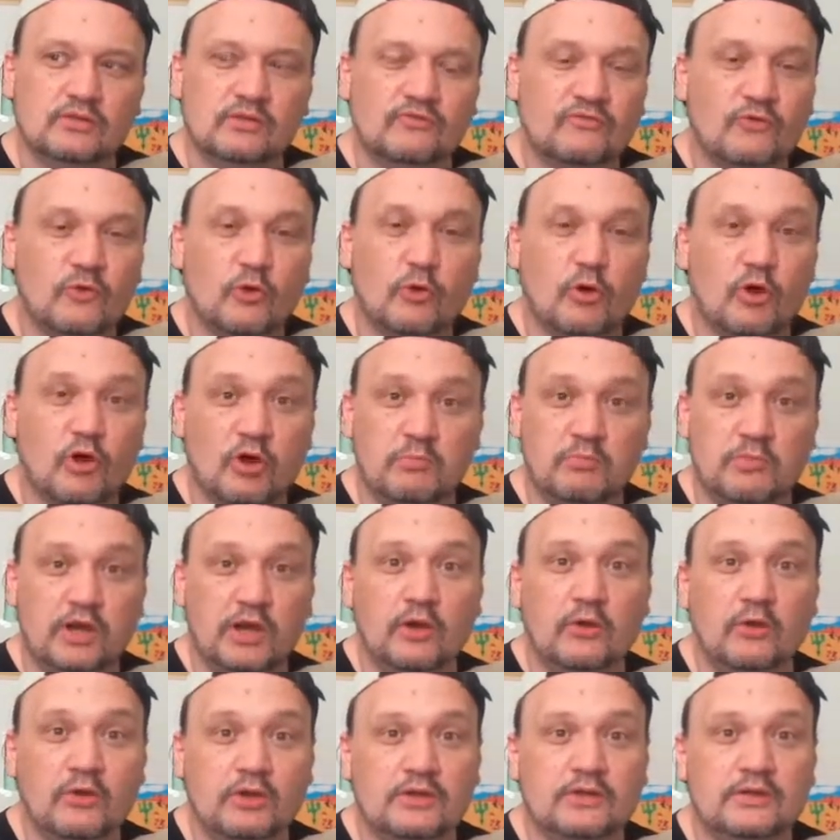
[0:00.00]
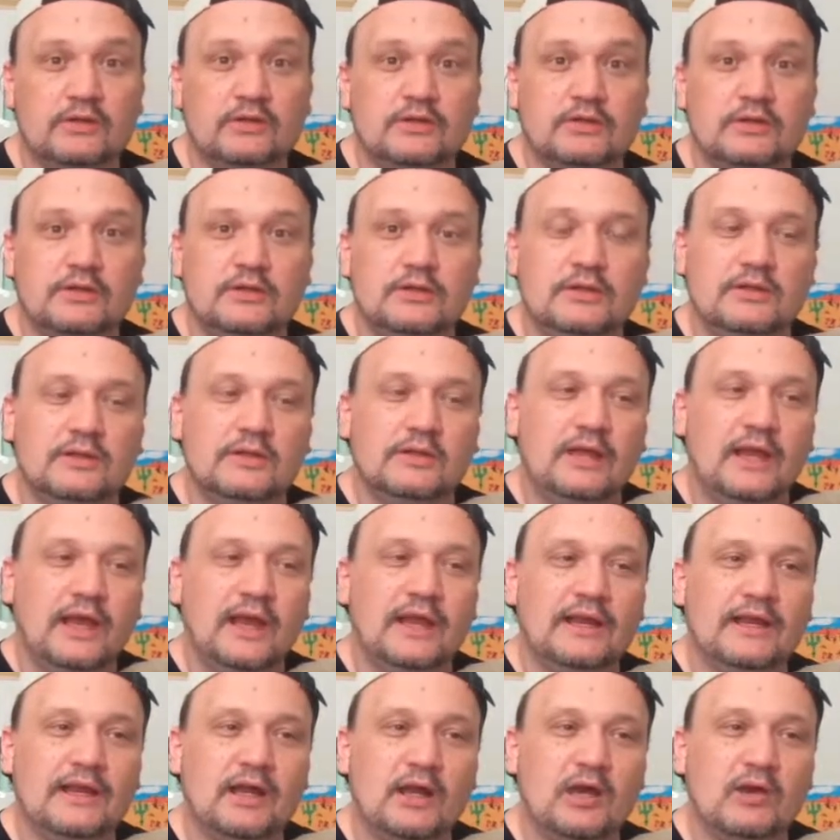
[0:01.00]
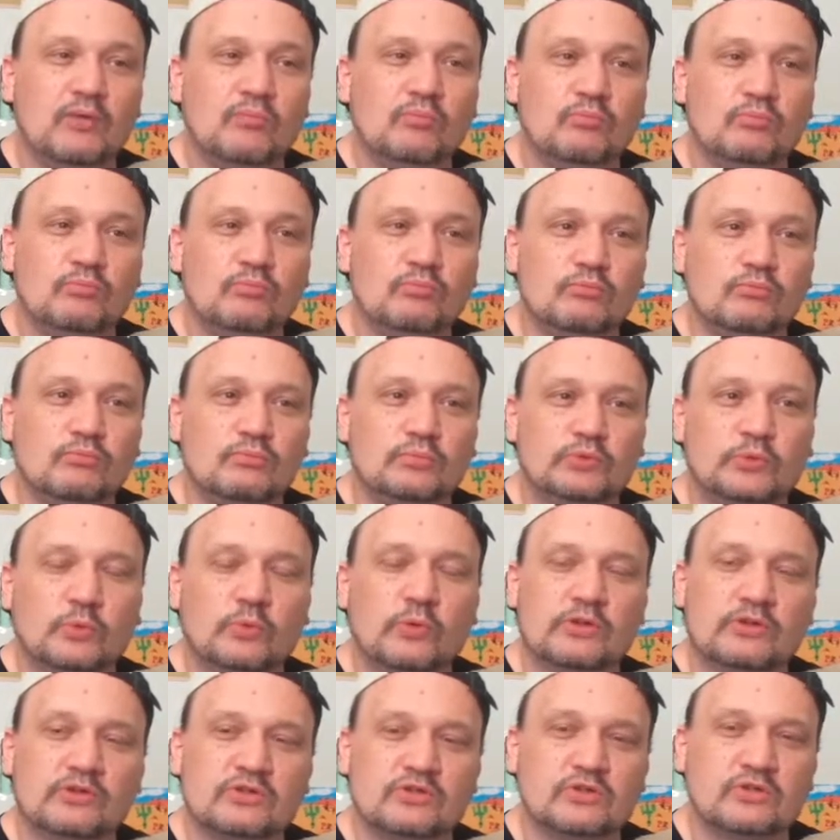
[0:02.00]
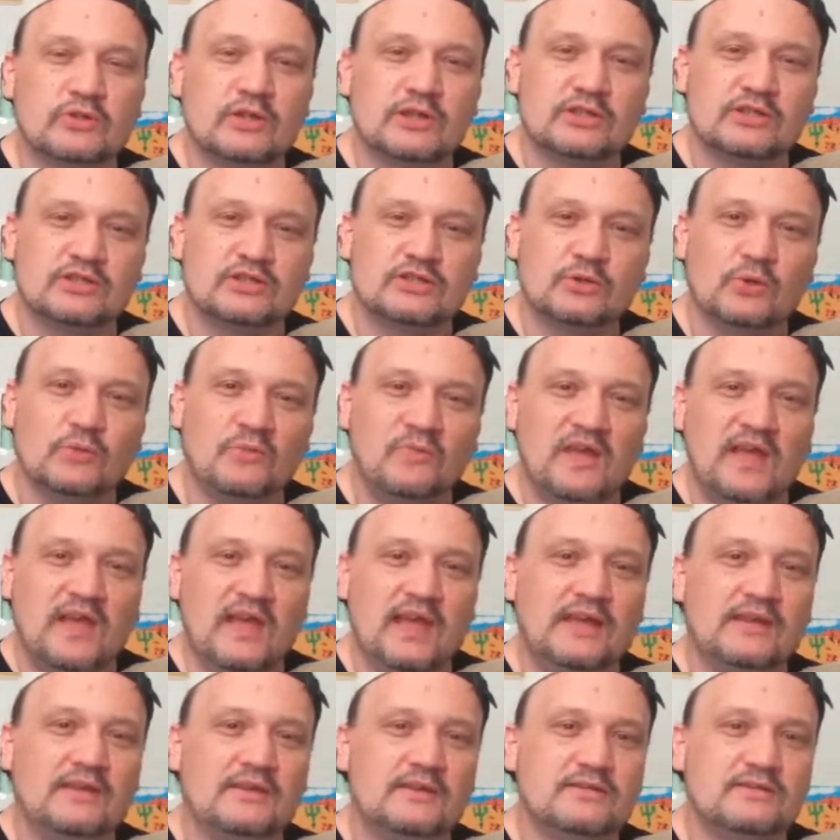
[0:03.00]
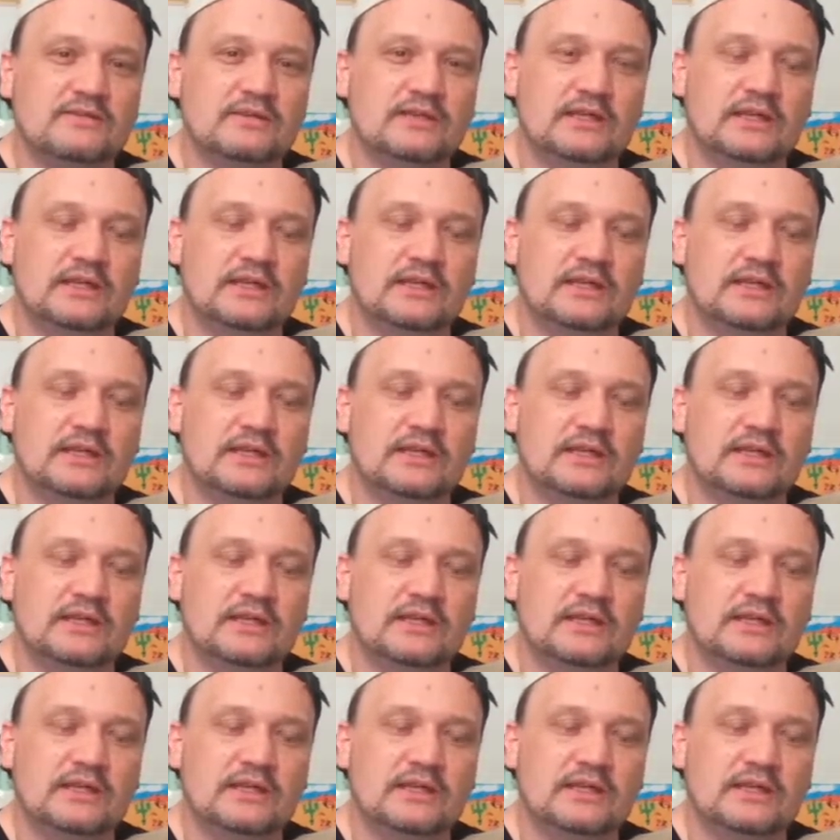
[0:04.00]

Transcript: for our America, and I'm trying to show that.